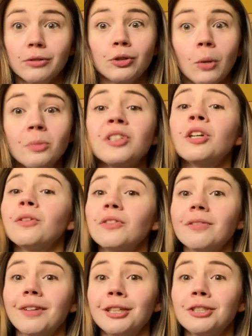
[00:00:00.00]
jobs in
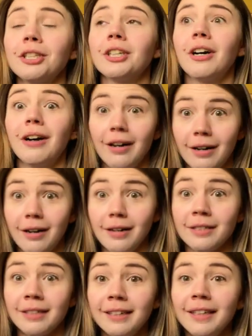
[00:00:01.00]
conservation are
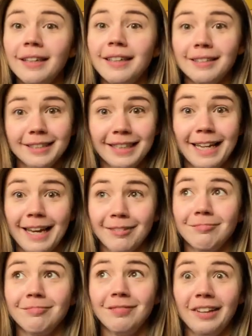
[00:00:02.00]
hard to get.
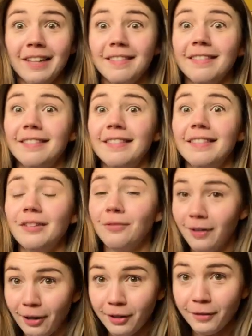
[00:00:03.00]
There's
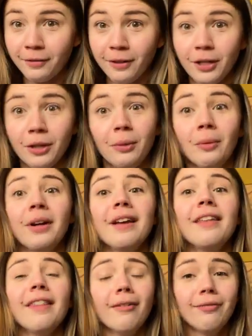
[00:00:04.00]
very few,
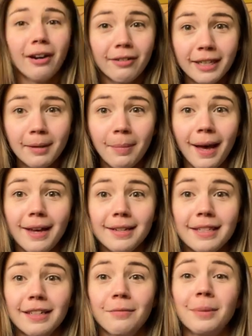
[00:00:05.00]
they're very
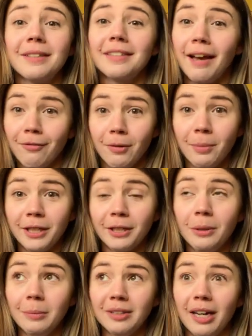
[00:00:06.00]
competitive because everybody
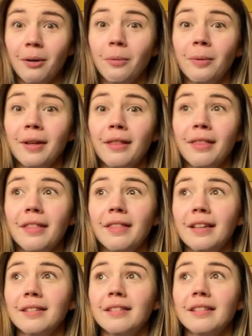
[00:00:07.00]
comes out with
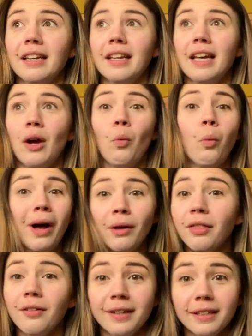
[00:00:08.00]
this
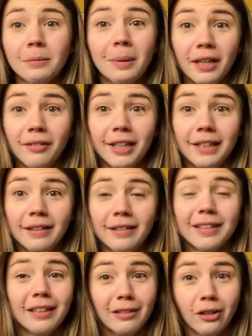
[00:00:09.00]
wealth of
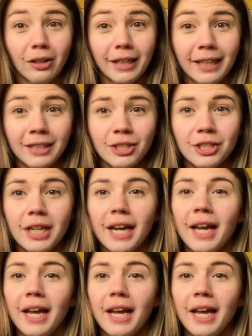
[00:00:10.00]
experience and knowledge,